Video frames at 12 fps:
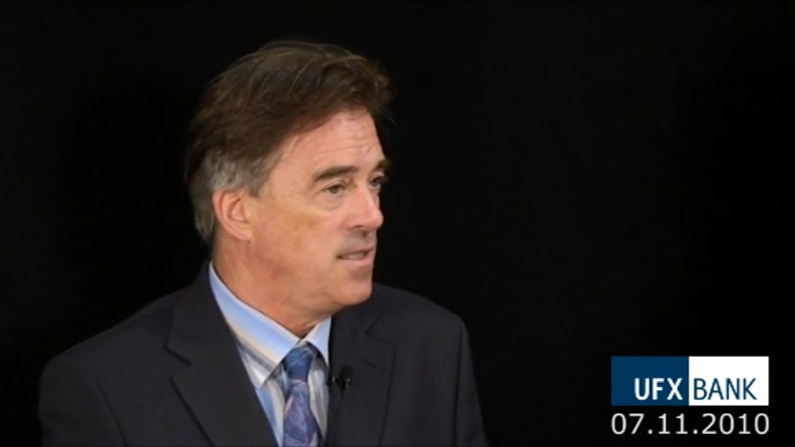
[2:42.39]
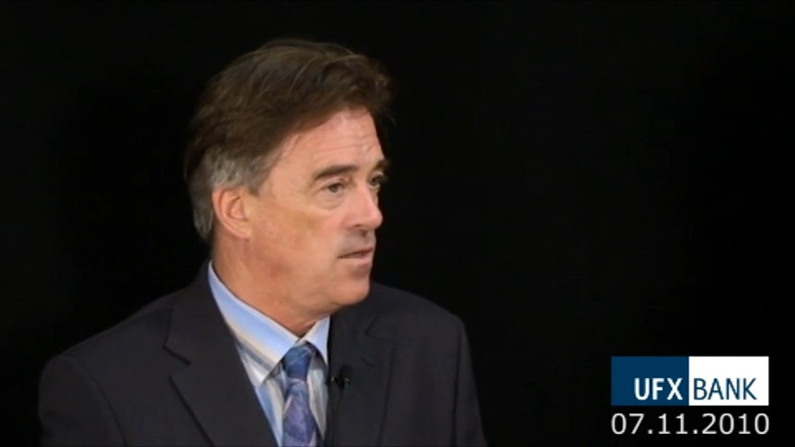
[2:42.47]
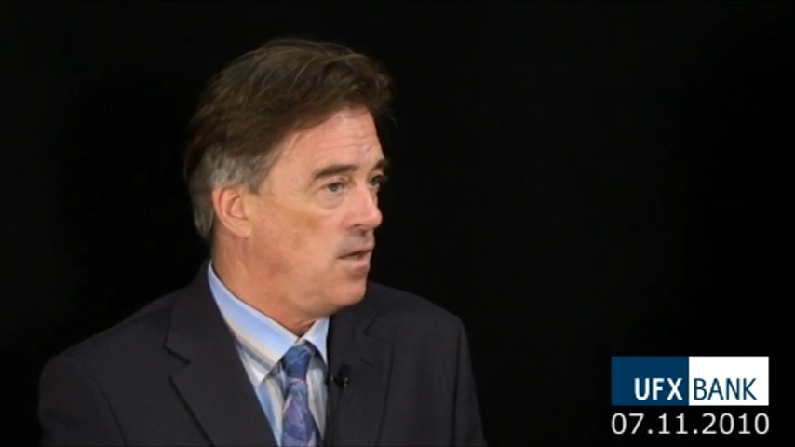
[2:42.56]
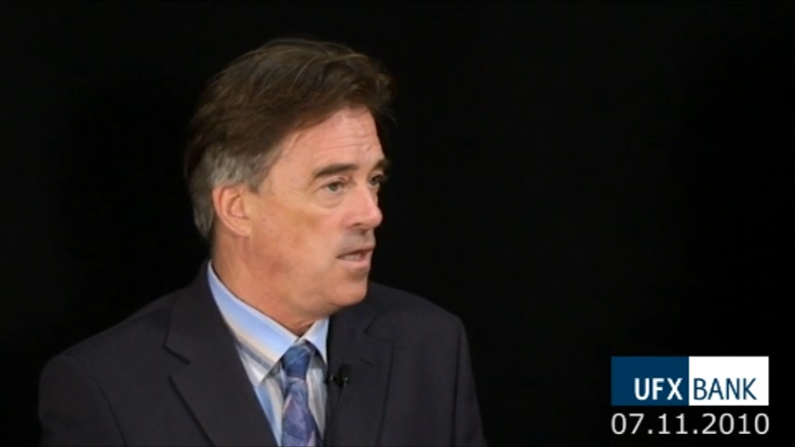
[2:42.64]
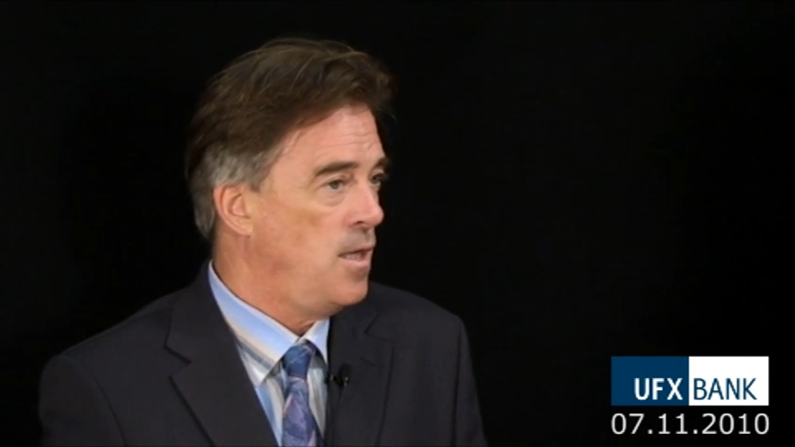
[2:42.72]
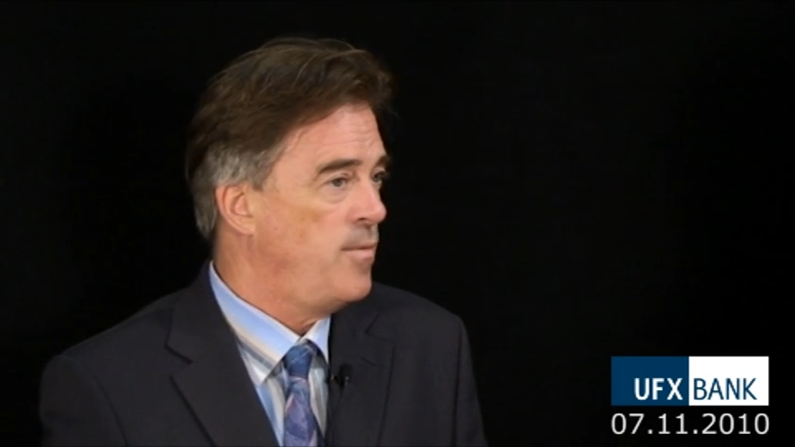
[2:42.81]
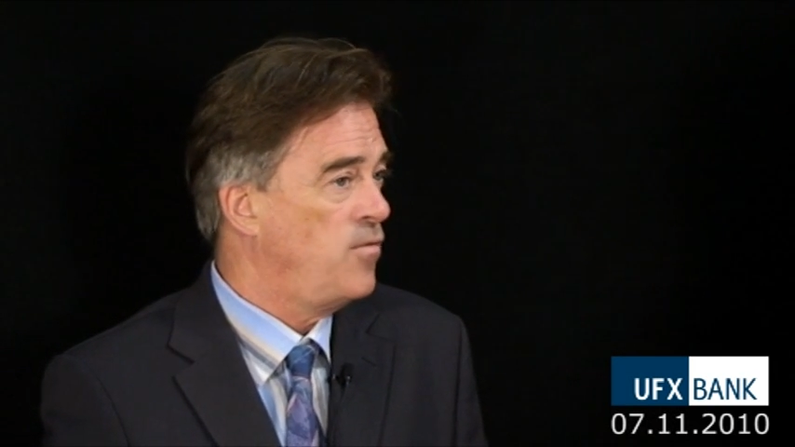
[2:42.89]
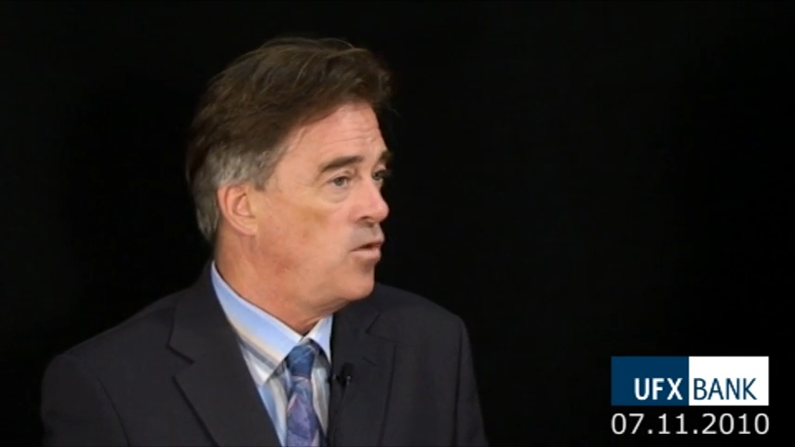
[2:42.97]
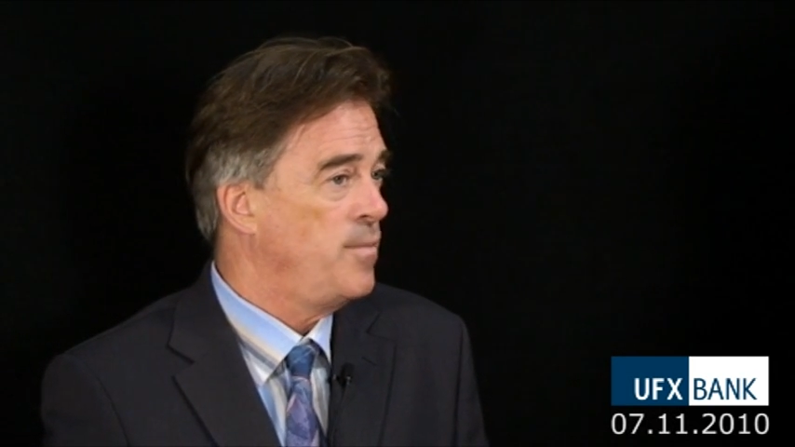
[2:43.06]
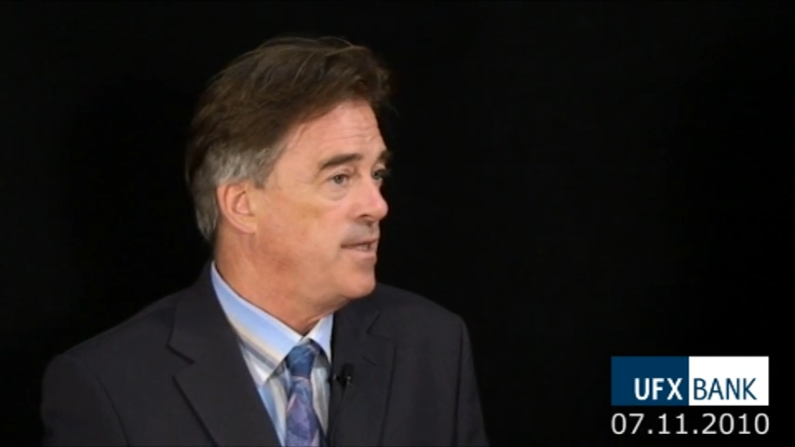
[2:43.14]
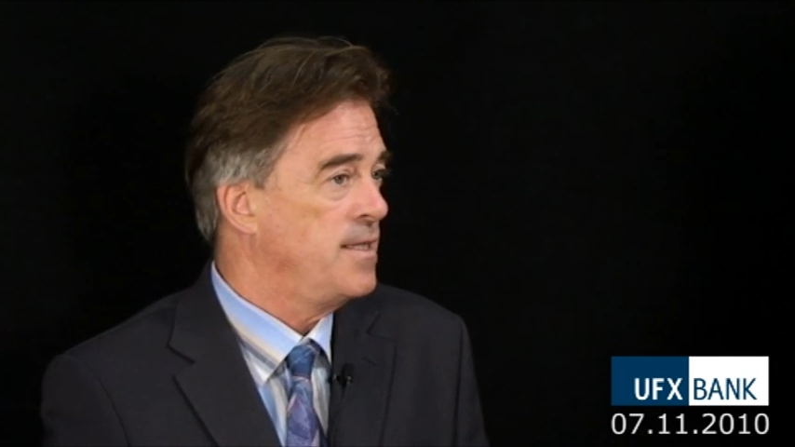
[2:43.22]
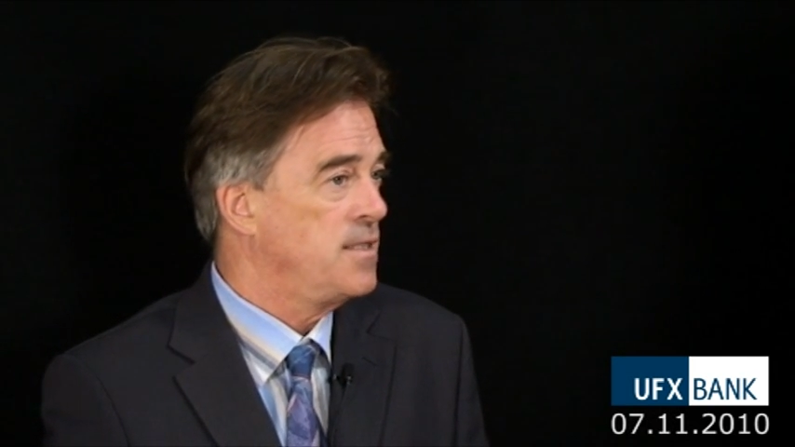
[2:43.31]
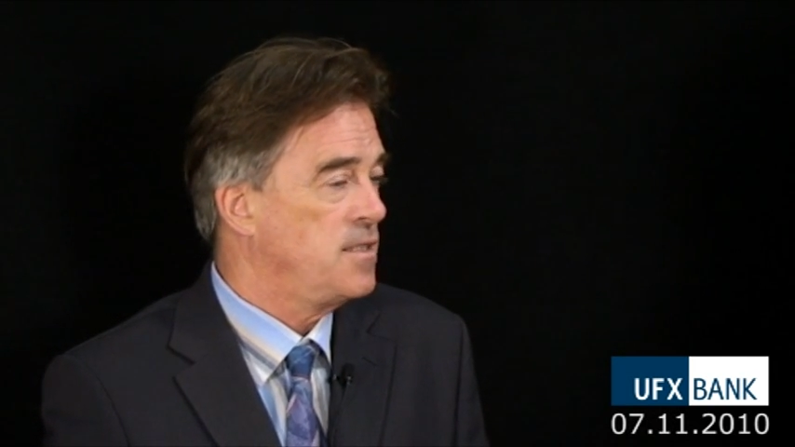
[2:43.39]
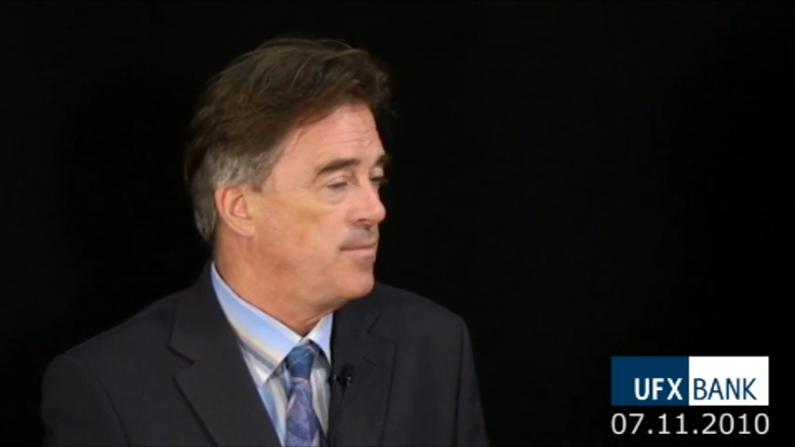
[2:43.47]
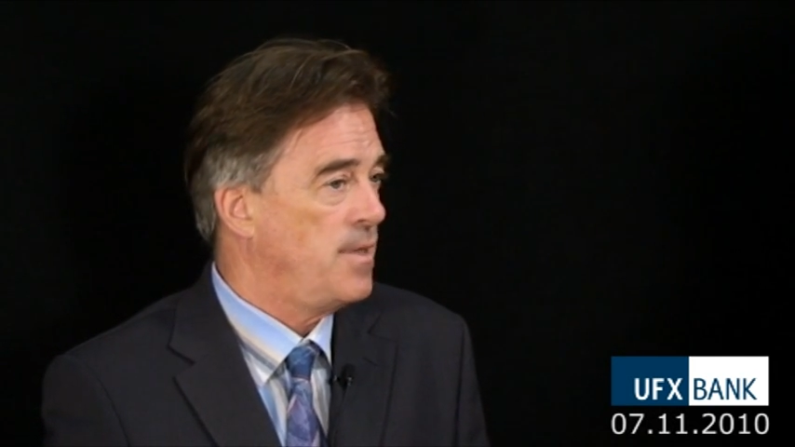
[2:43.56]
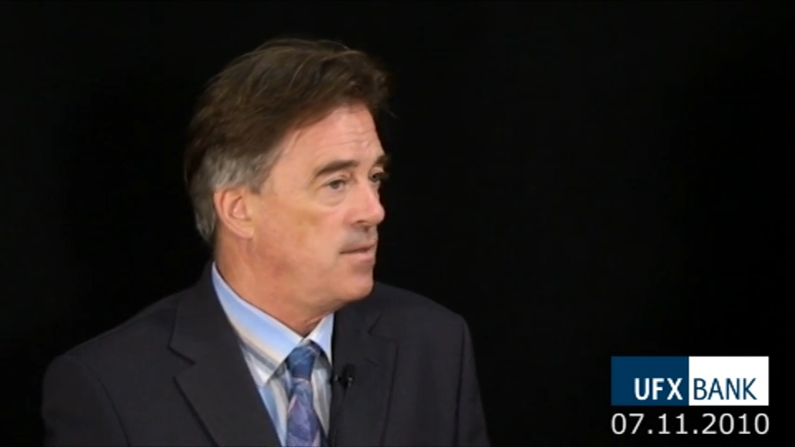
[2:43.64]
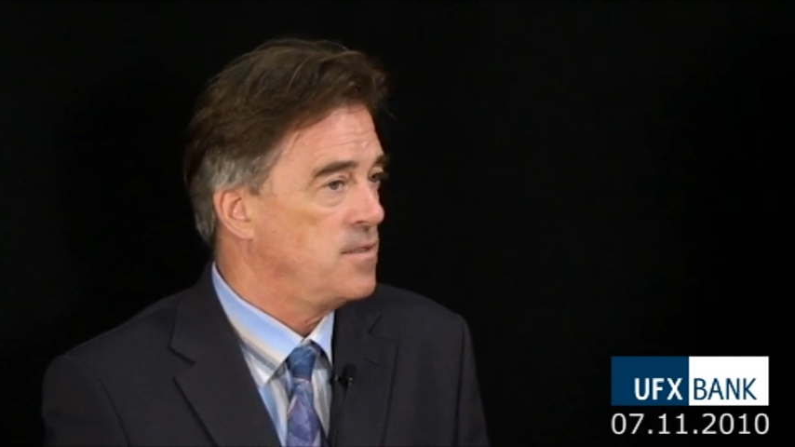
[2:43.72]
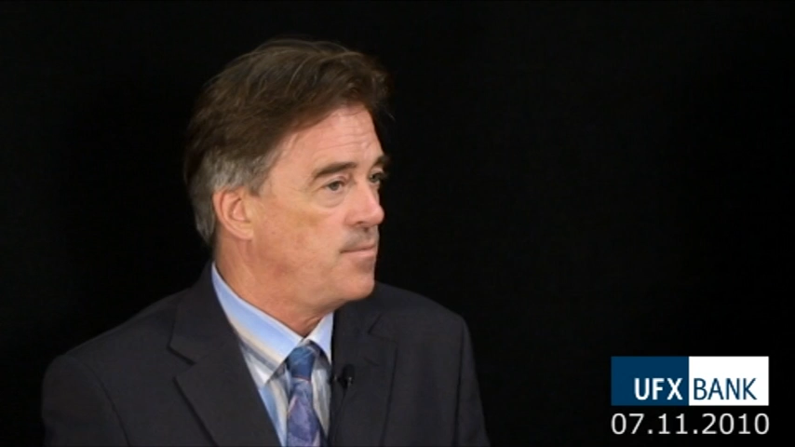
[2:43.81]
dollar before it begins to
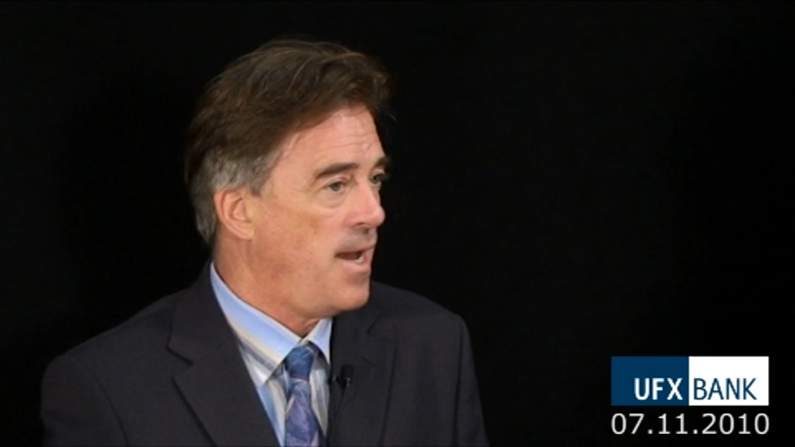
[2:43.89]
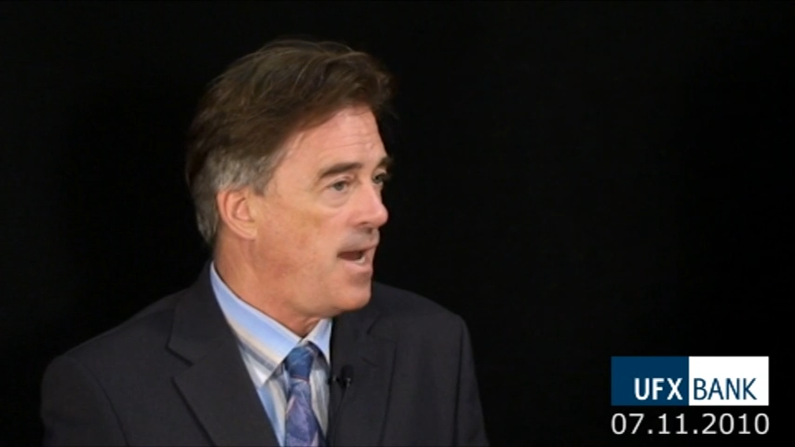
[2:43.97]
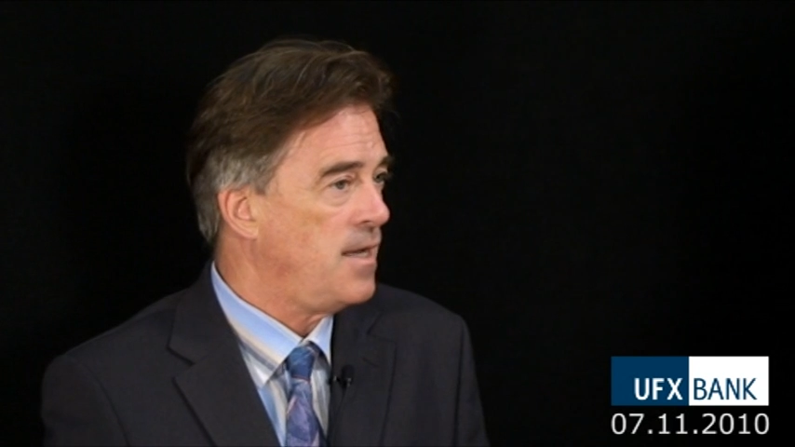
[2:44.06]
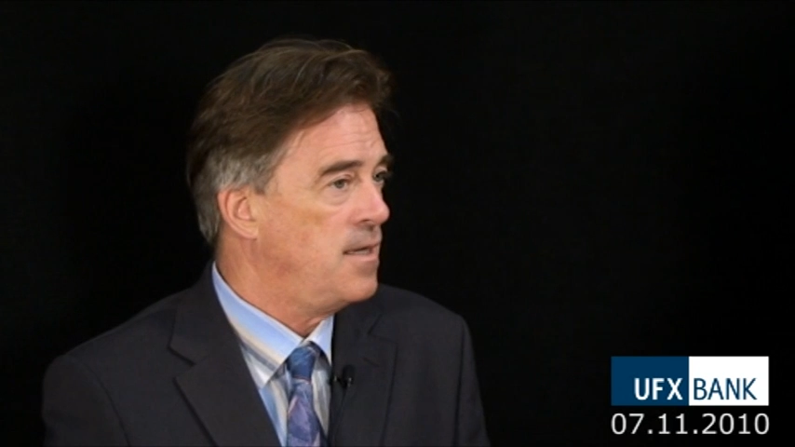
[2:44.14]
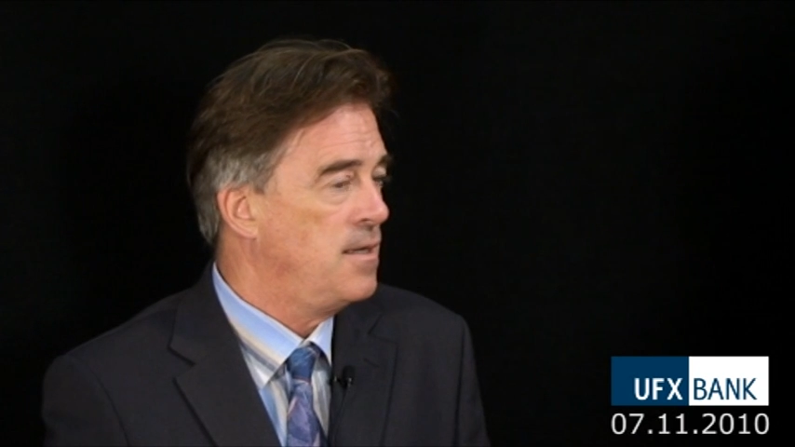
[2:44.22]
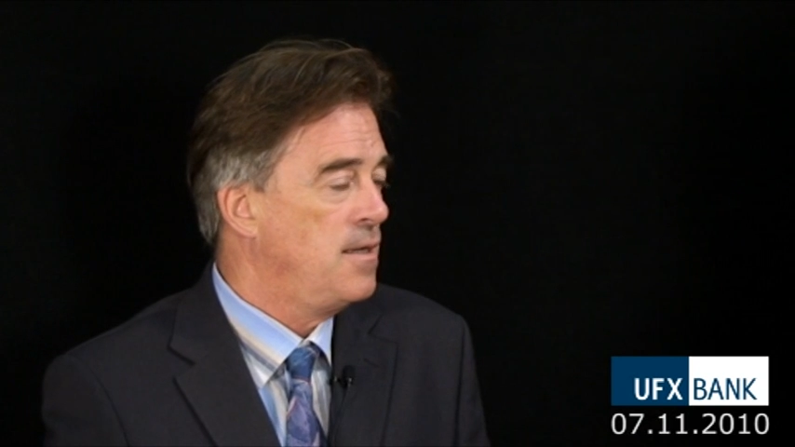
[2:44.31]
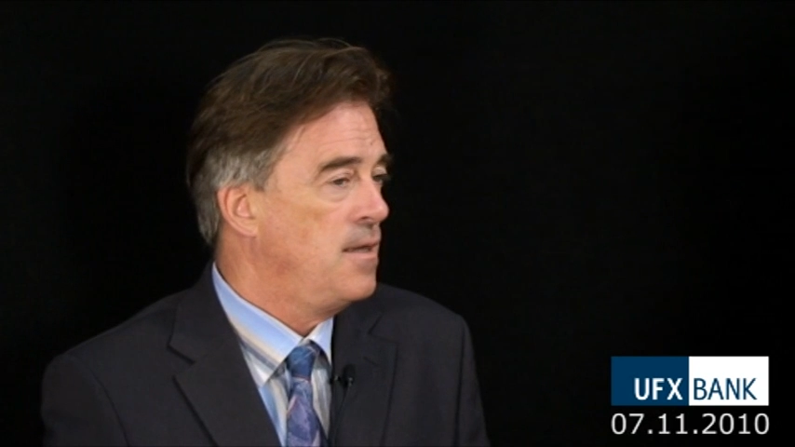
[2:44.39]
bounce back,